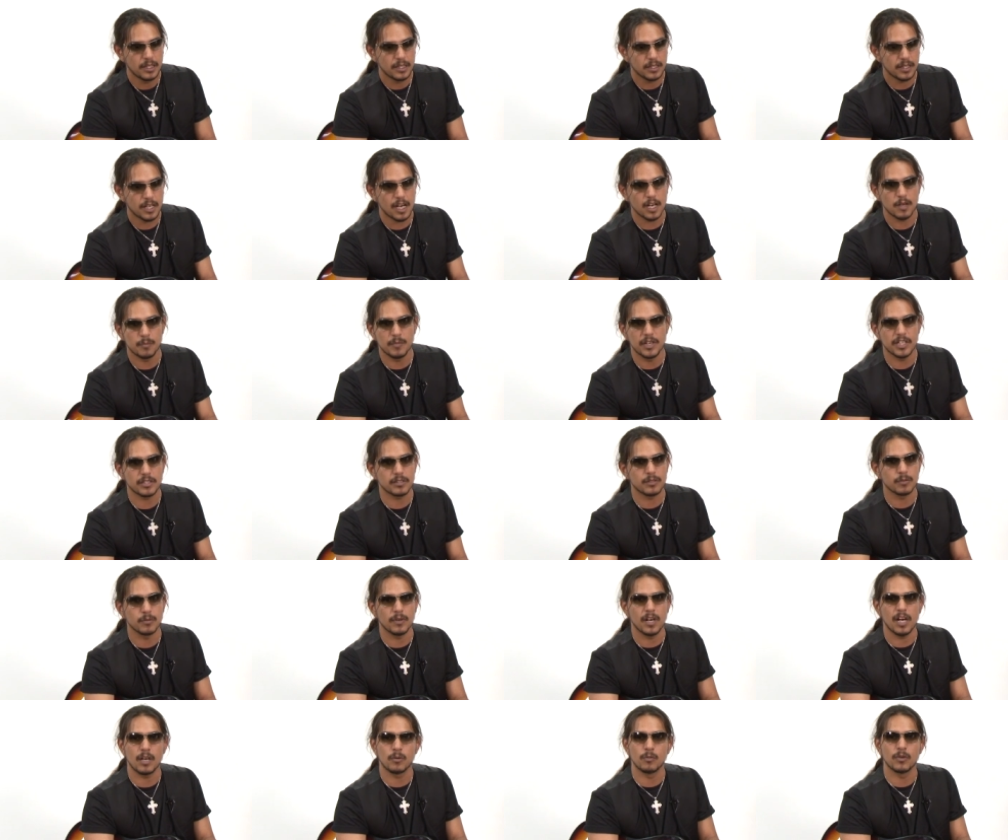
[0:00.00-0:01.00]
kind of messed
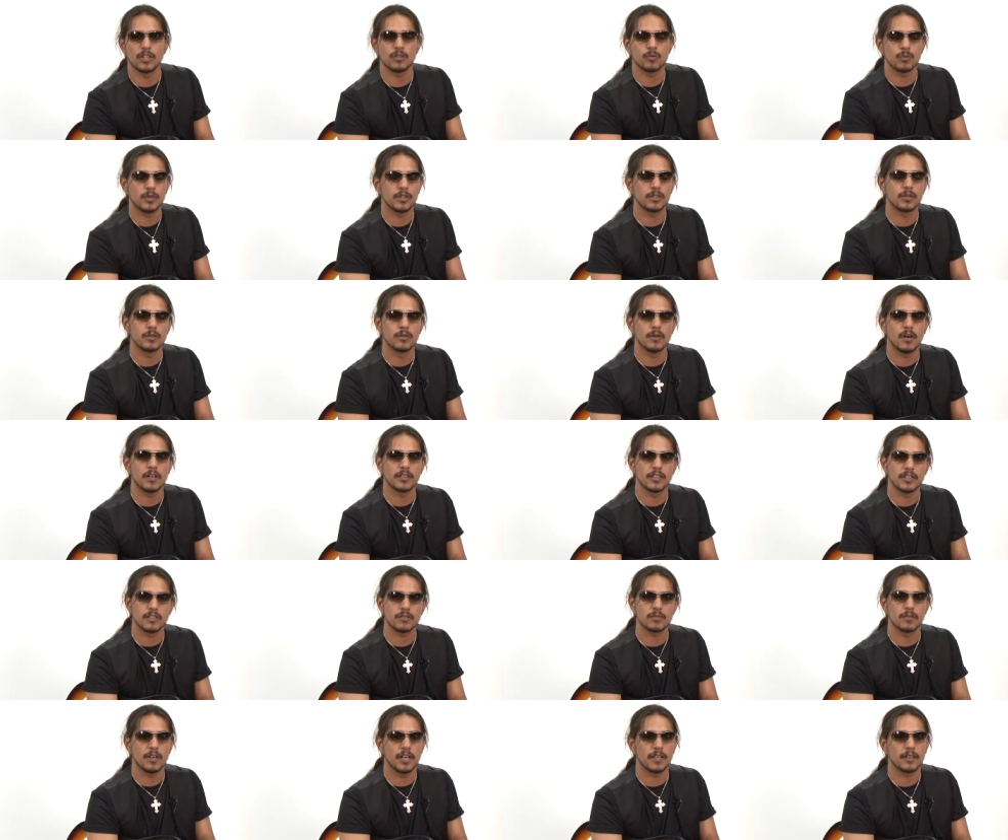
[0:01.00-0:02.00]
around with. We threw on
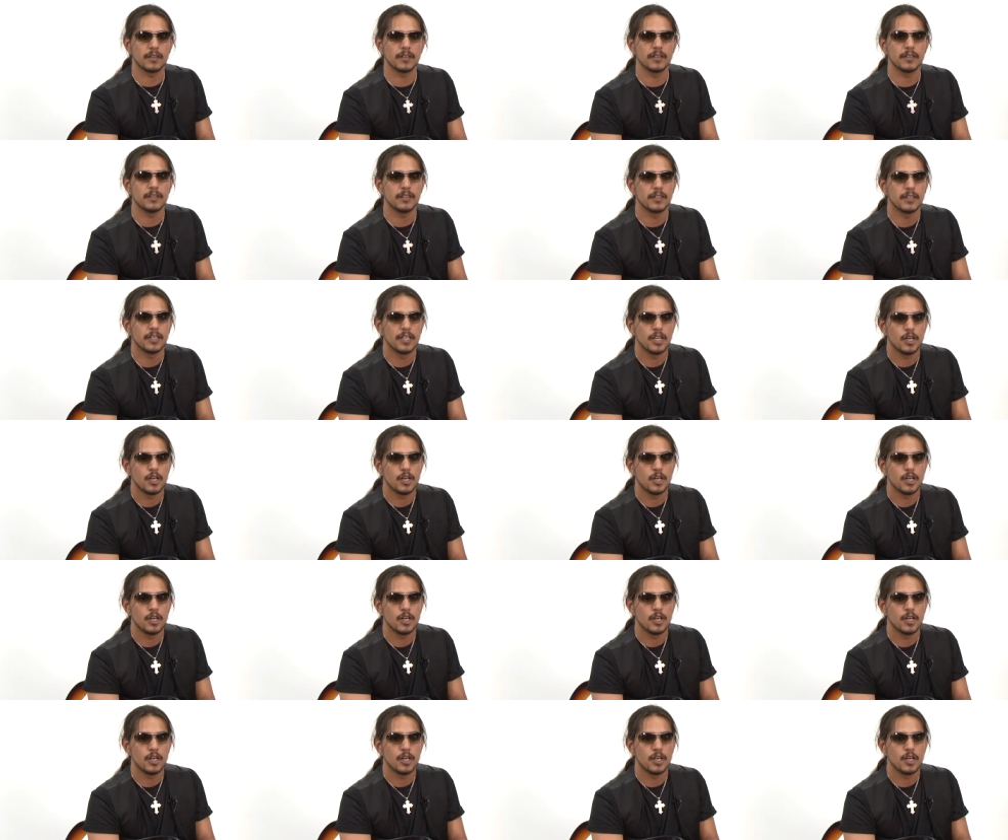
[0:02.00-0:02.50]
this record.